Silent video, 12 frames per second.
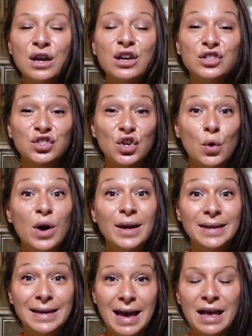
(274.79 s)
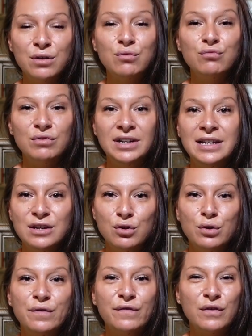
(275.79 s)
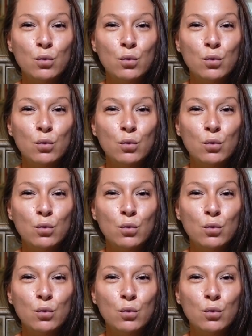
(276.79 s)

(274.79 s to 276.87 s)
So again, really good for